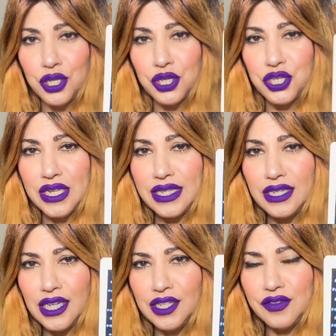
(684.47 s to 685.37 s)
She has a
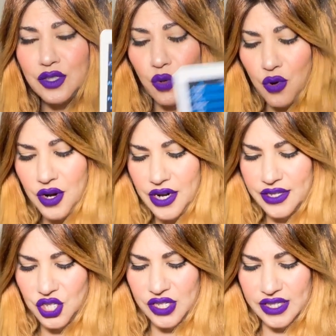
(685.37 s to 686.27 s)
Knight of Swords.
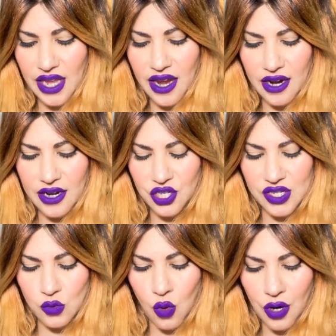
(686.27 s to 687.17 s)
She's scared, she's
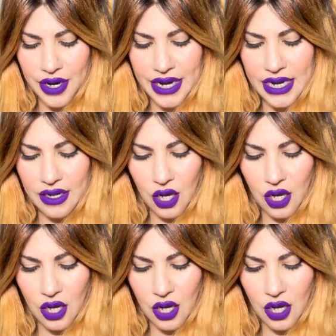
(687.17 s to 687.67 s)
worried.